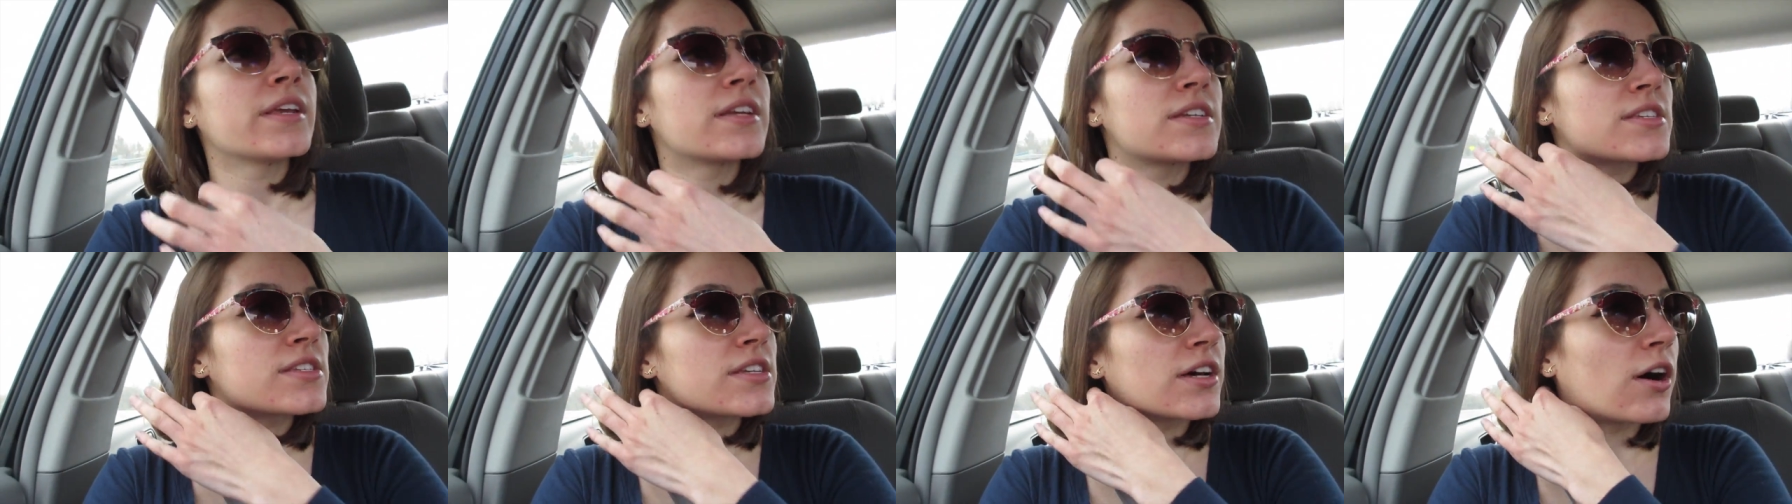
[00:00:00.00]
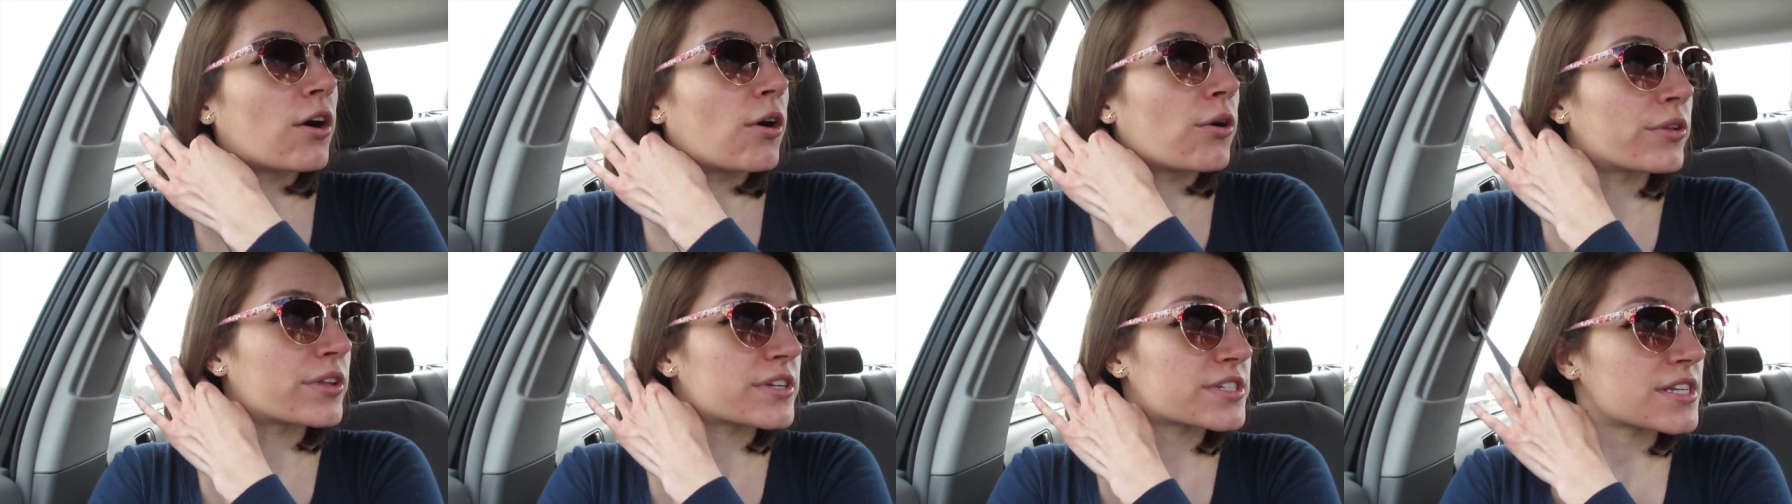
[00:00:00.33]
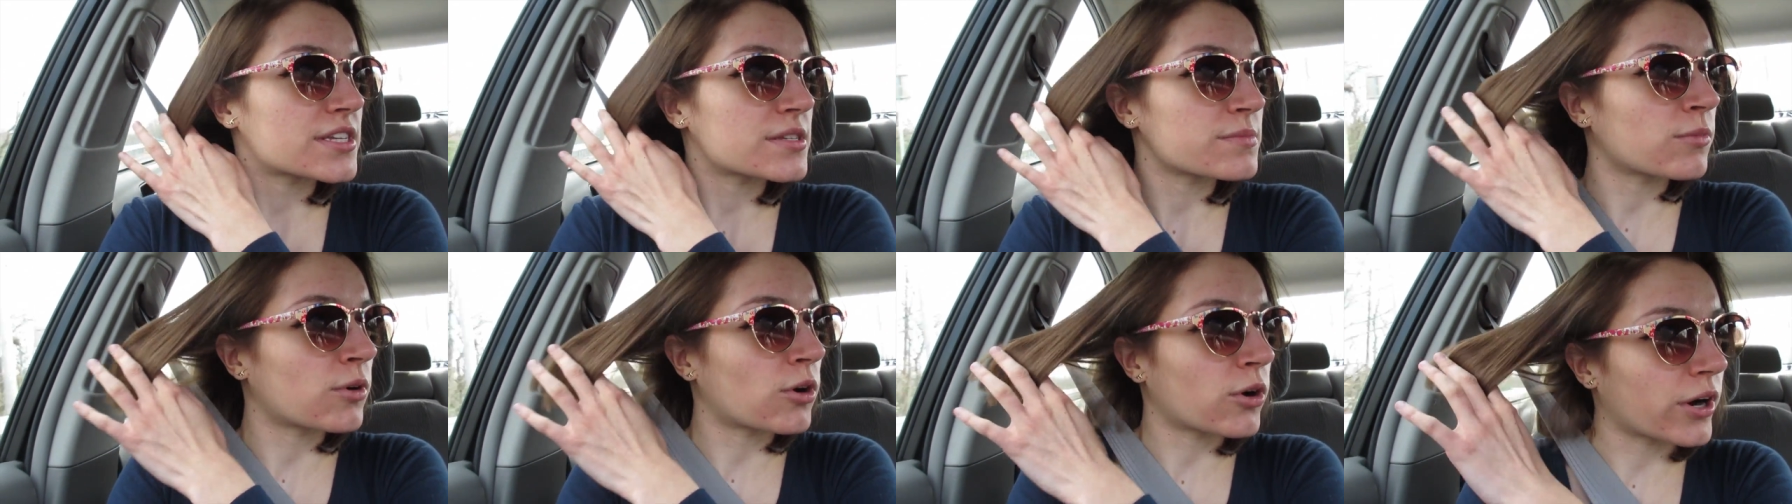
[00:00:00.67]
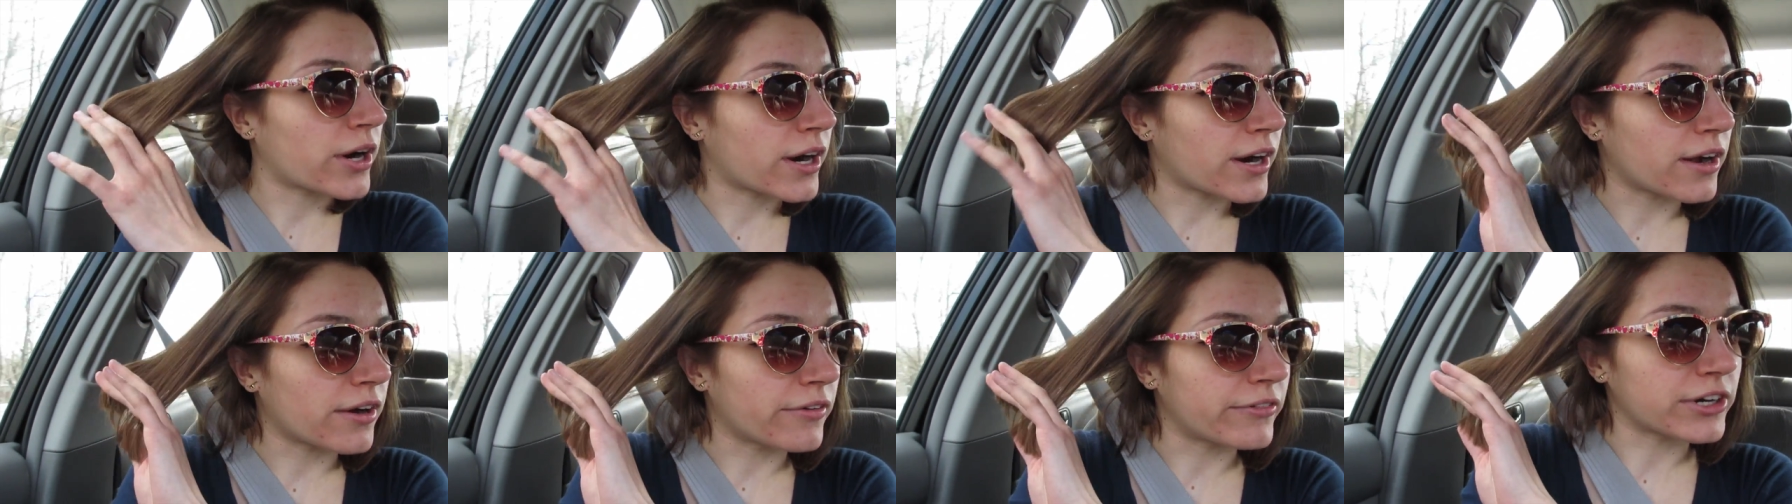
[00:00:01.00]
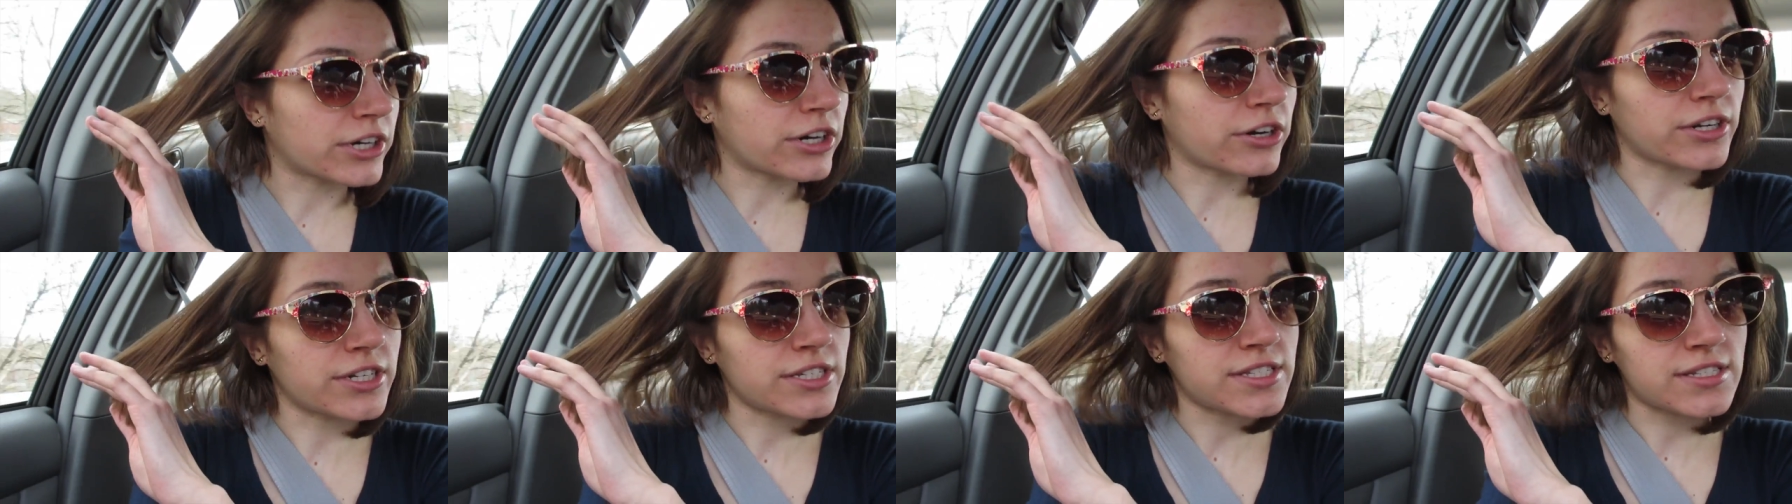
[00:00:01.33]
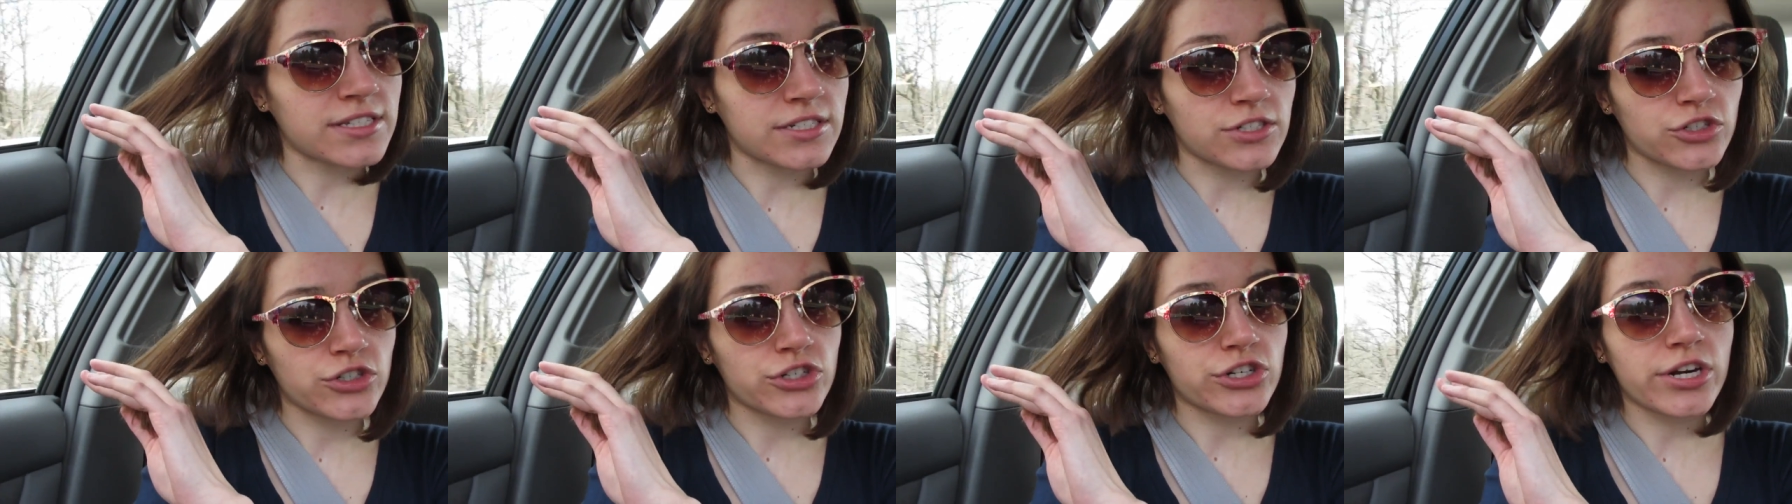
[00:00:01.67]
so this is more of a
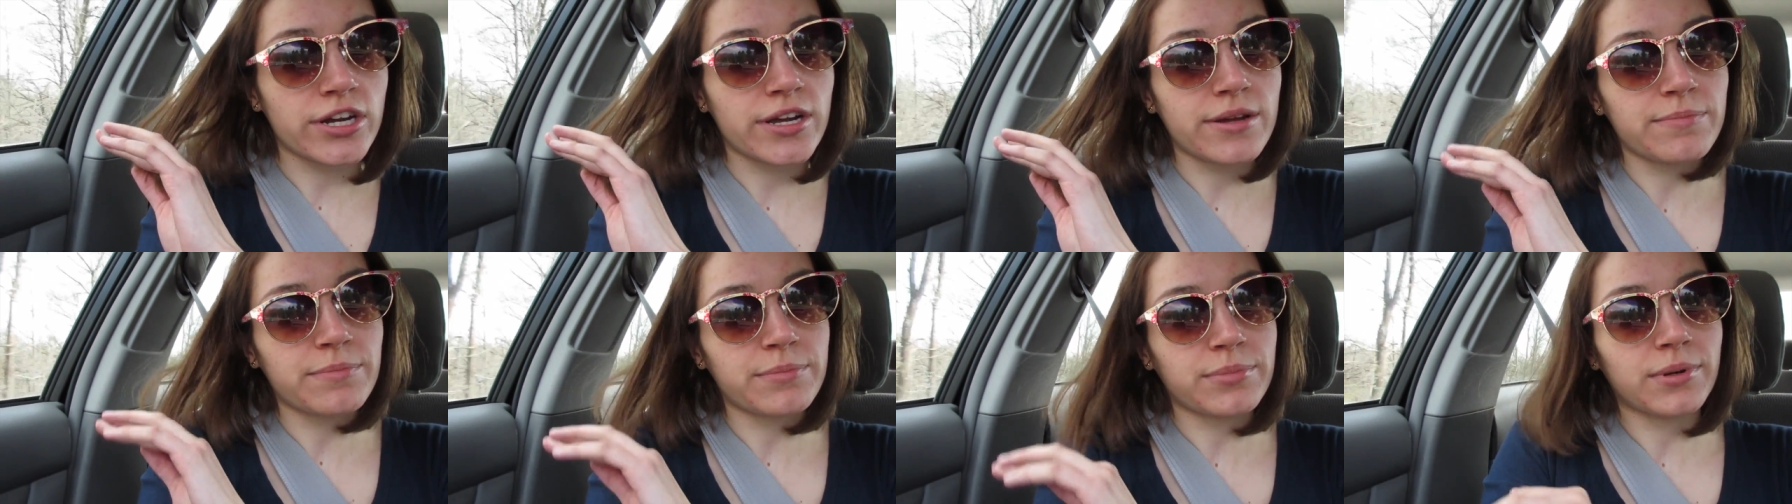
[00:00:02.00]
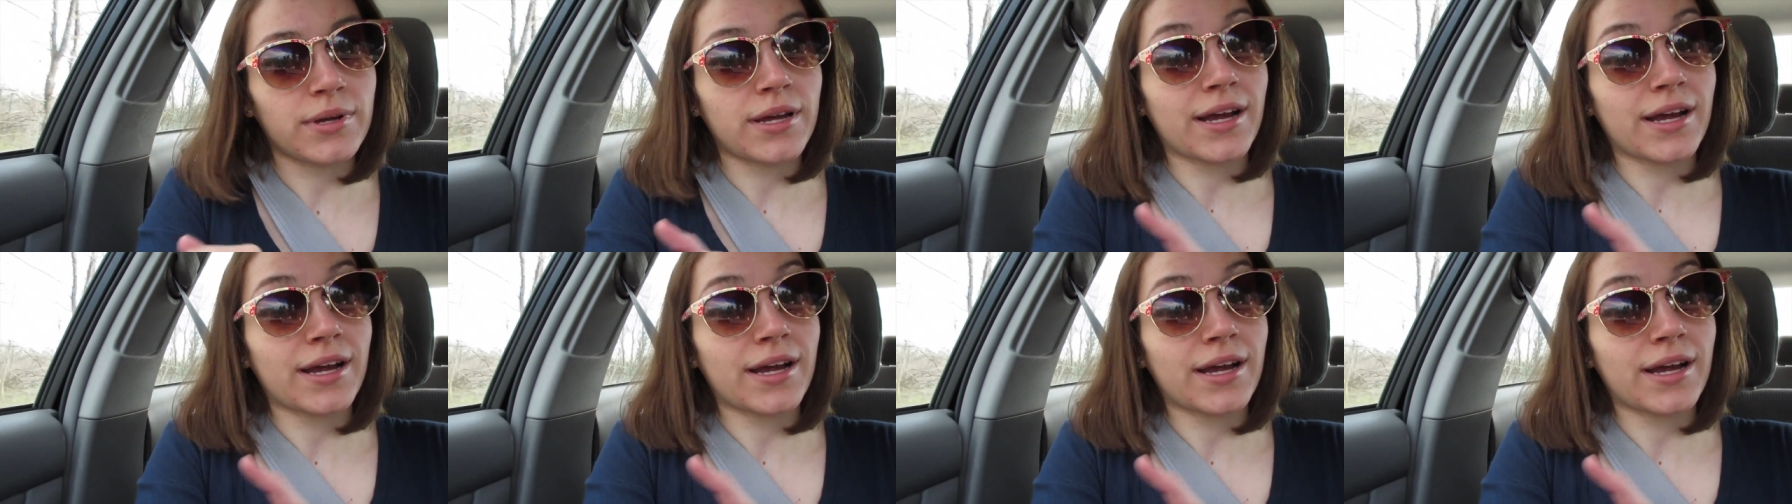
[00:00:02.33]
Kristen trip.